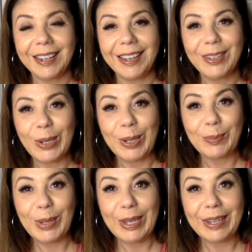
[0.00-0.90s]
and I
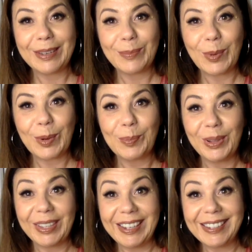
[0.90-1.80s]
couldn't be more
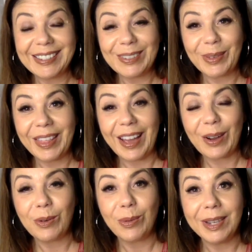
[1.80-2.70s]
pleased with
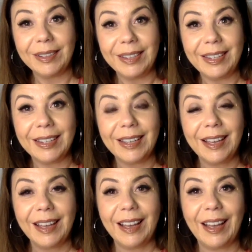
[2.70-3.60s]
how quickly
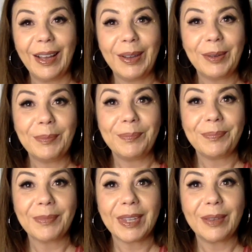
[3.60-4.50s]

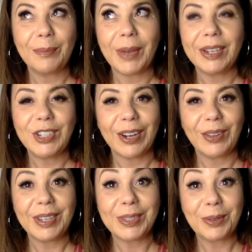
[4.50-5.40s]
my
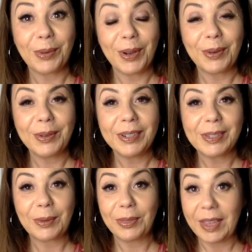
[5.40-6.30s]
channel has grown,
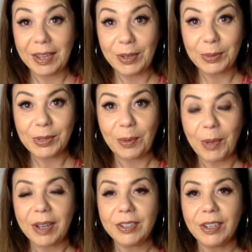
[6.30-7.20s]
so thank you so
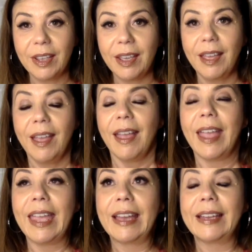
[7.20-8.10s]
much.
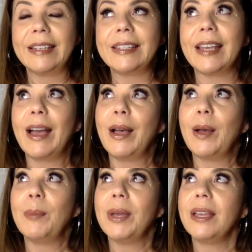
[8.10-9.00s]
And
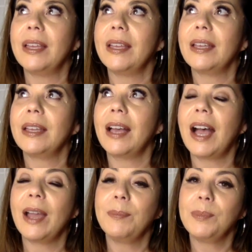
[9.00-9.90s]

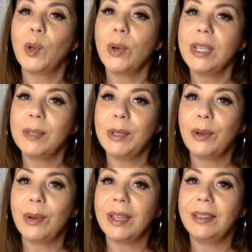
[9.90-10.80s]
I'm going to be
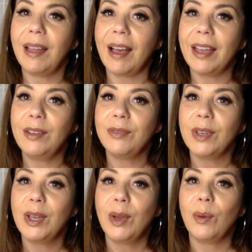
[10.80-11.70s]
going live
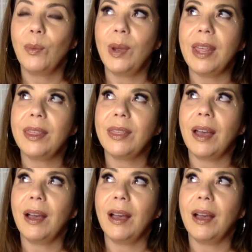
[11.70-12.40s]
with